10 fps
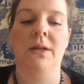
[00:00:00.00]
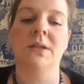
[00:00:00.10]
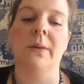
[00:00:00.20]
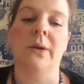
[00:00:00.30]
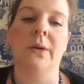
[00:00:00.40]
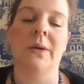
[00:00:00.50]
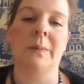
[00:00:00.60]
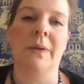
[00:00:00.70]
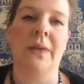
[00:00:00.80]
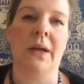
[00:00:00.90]
So it could
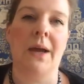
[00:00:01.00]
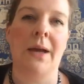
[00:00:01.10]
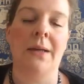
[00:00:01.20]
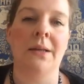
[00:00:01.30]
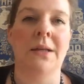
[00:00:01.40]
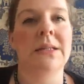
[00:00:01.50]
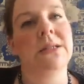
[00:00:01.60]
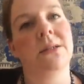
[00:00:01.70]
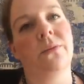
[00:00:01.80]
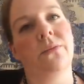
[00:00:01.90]
be the
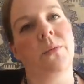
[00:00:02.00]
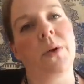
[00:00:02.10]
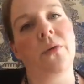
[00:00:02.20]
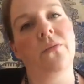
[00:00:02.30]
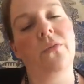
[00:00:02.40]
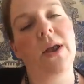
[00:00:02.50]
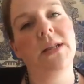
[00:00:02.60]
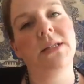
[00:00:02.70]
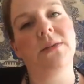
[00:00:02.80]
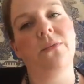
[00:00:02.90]
kindness from our friends and